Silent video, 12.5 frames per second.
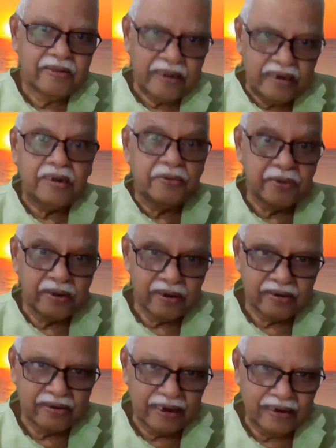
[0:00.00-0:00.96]
three
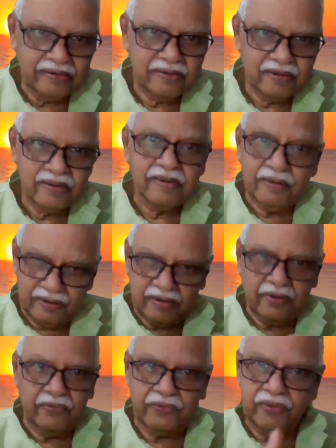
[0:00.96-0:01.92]
divisional charts,
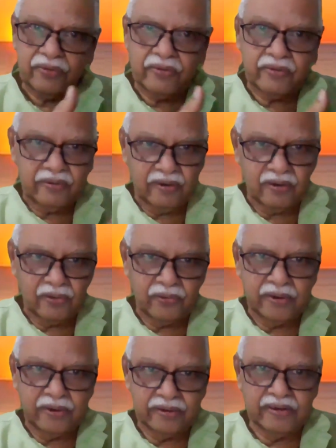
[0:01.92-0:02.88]
of course,
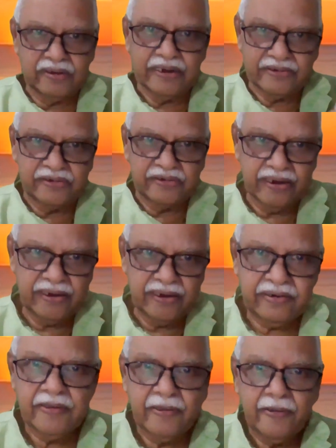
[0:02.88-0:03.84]
including the Rashi
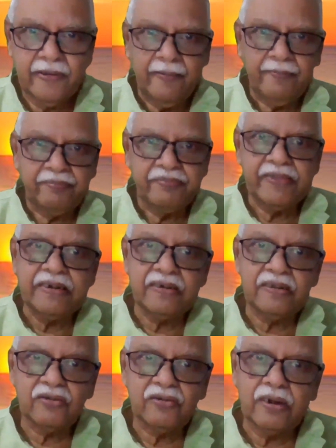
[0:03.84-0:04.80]
chart, then
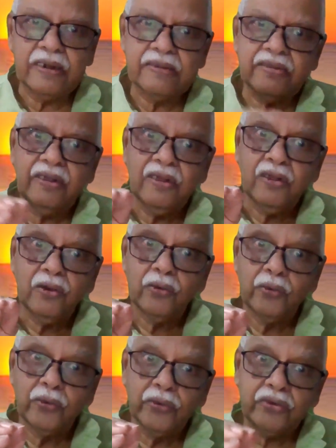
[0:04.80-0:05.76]
it is called as the
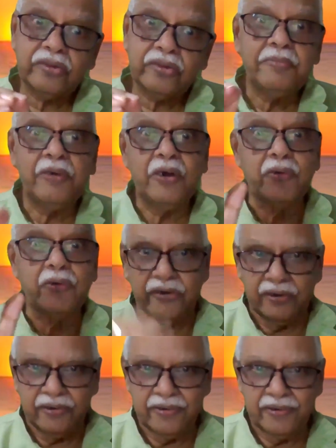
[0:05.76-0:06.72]
Uttam
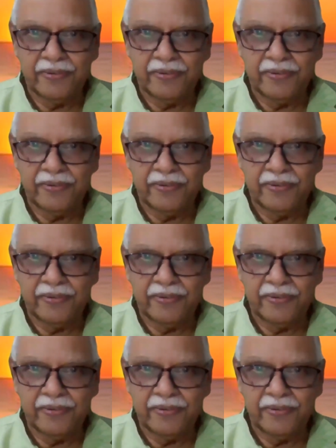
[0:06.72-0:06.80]
Amsha.